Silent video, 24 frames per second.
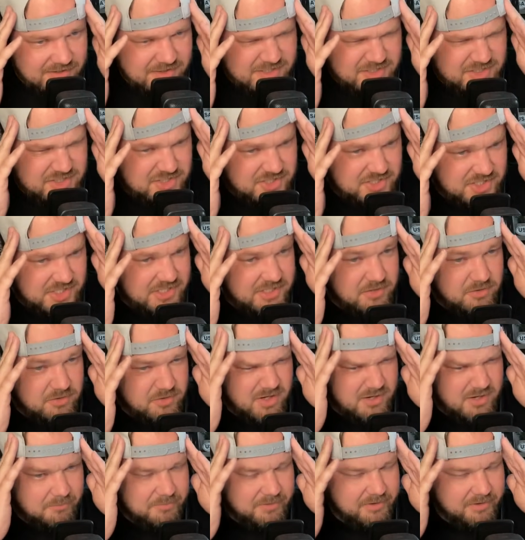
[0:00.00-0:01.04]
these Cheeto
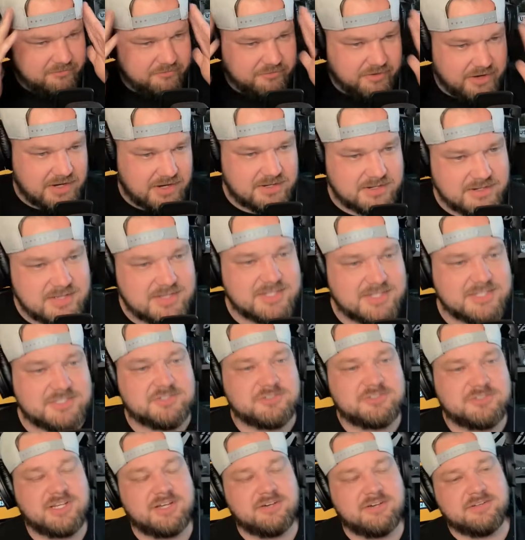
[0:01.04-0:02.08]
humping fuck nuggets
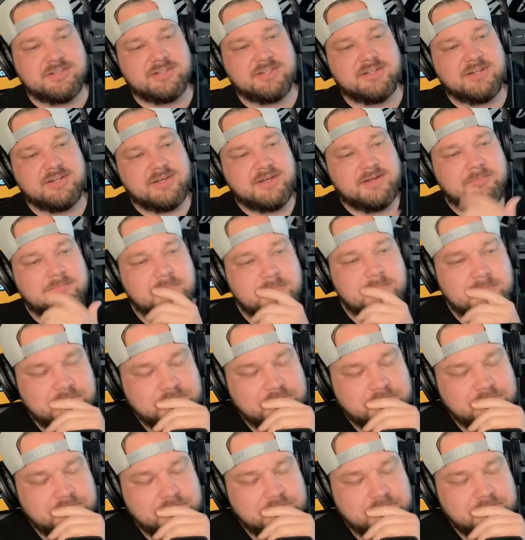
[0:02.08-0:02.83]
are telling today.